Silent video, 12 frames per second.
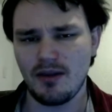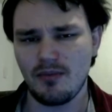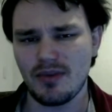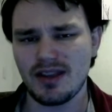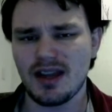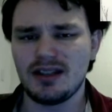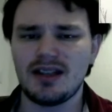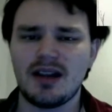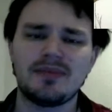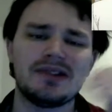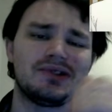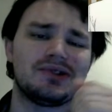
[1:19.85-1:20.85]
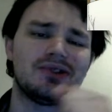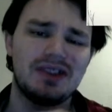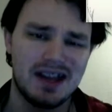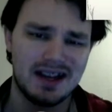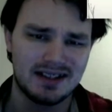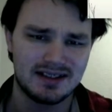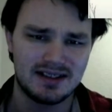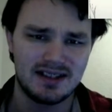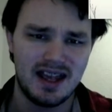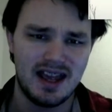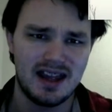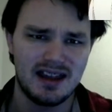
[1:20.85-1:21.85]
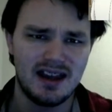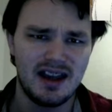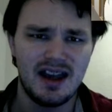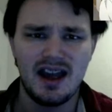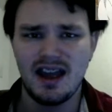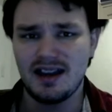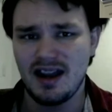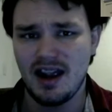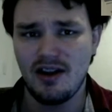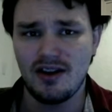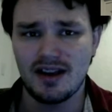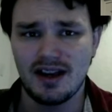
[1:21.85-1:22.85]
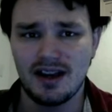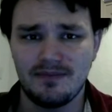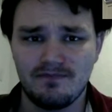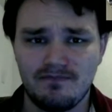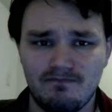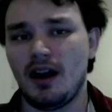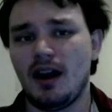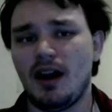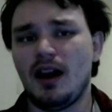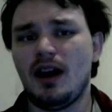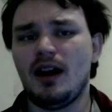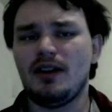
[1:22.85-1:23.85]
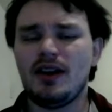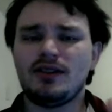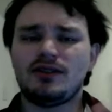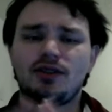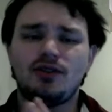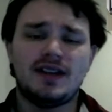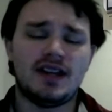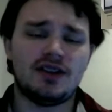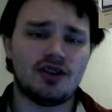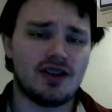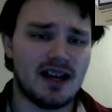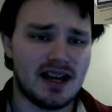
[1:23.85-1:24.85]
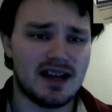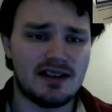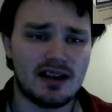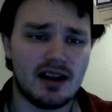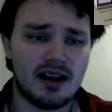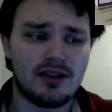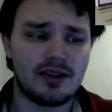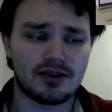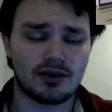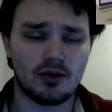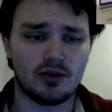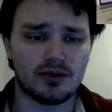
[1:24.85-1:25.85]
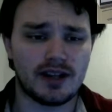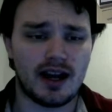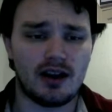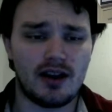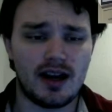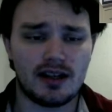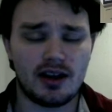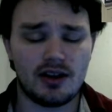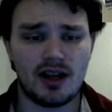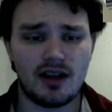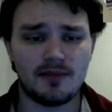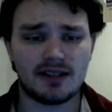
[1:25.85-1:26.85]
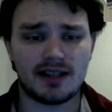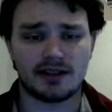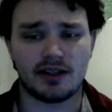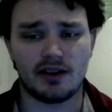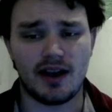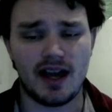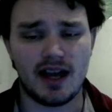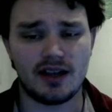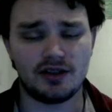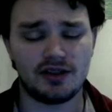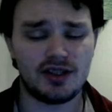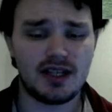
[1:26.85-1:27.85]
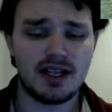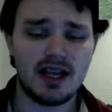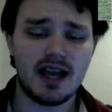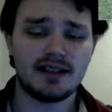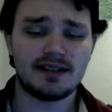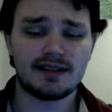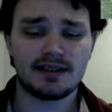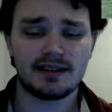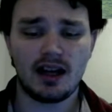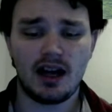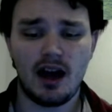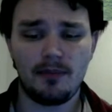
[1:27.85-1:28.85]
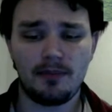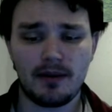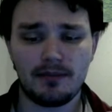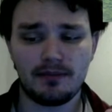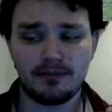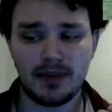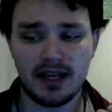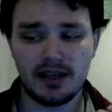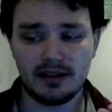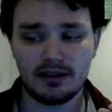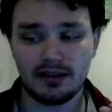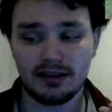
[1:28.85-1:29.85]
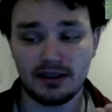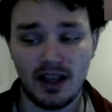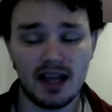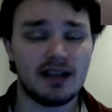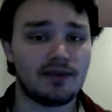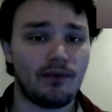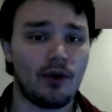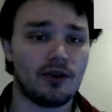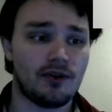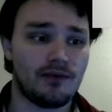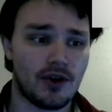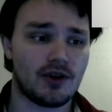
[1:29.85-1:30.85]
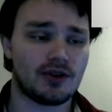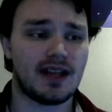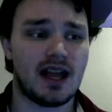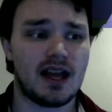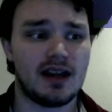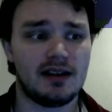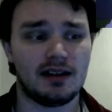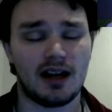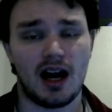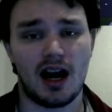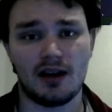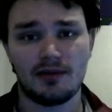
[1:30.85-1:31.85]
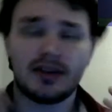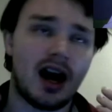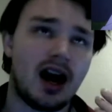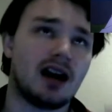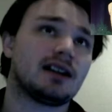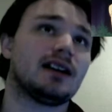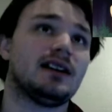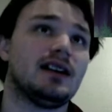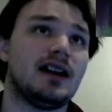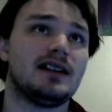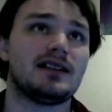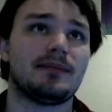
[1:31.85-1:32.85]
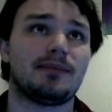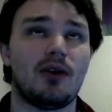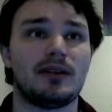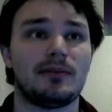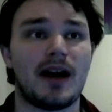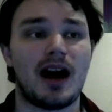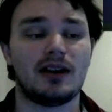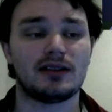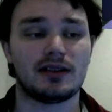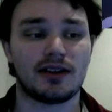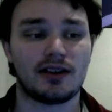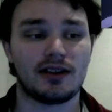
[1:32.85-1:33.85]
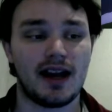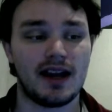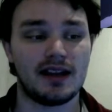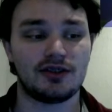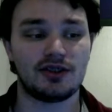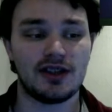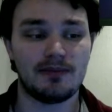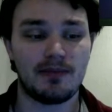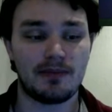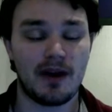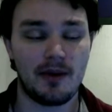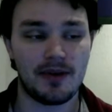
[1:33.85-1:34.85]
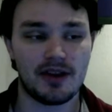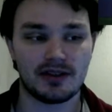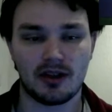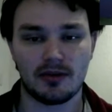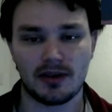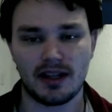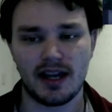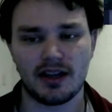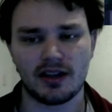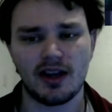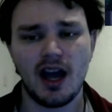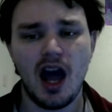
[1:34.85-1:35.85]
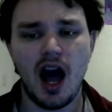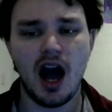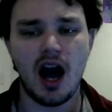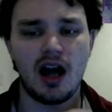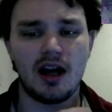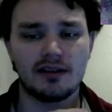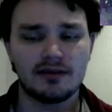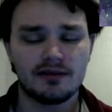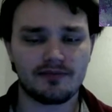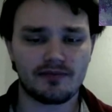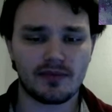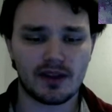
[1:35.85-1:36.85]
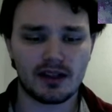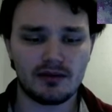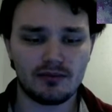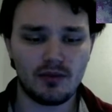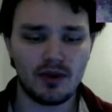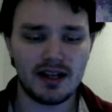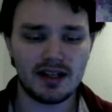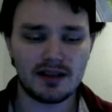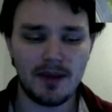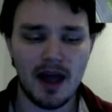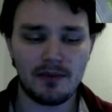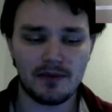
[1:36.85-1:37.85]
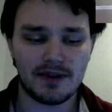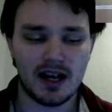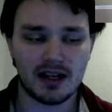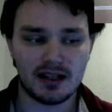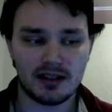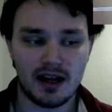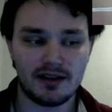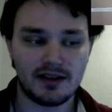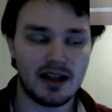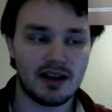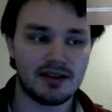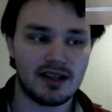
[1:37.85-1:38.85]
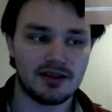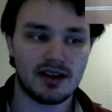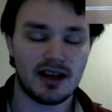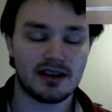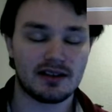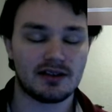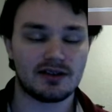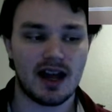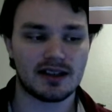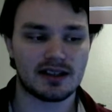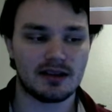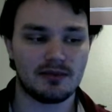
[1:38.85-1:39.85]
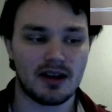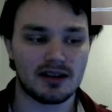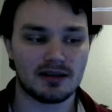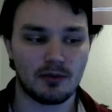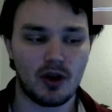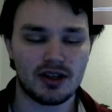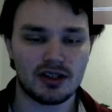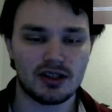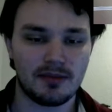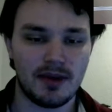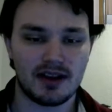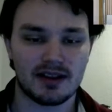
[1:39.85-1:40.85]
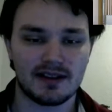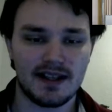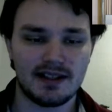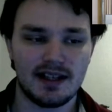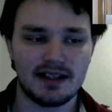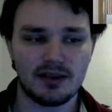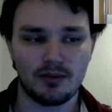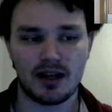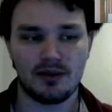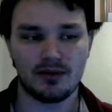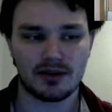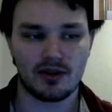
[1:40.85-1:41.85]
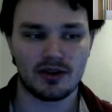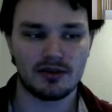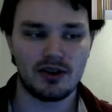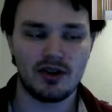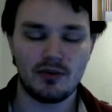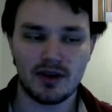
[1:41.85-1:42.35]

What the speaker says: Then we end up into the next day and area. There's a new teacher in the school now, and her name is Sato, and she ends up being late for her first day. Taka ends up going about her, and she appears a little bit later. What ends up happening with Taka, another teacher starts asking him some questions about his theses and what he was going to do.